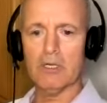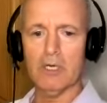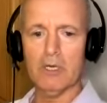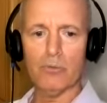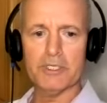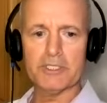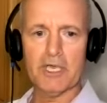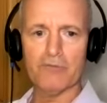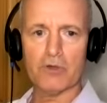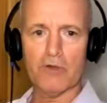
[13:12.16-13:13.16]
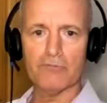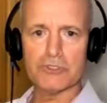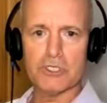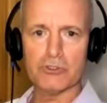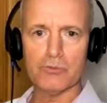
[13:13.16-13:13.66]
I, I want to have a
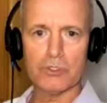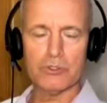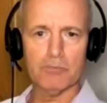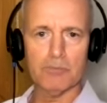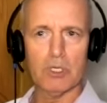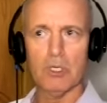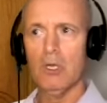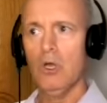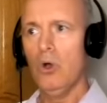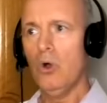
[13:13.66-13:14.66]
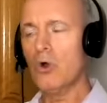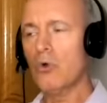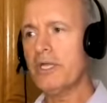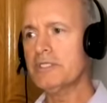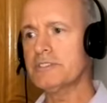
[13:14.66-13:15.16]
conversation with him,
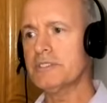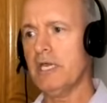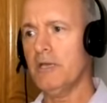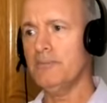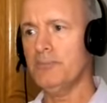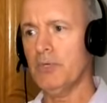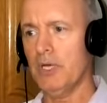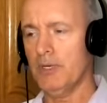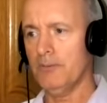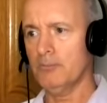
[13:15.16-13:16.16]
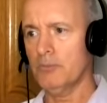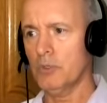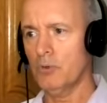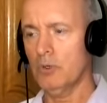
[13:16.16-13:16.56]
or we can set up um,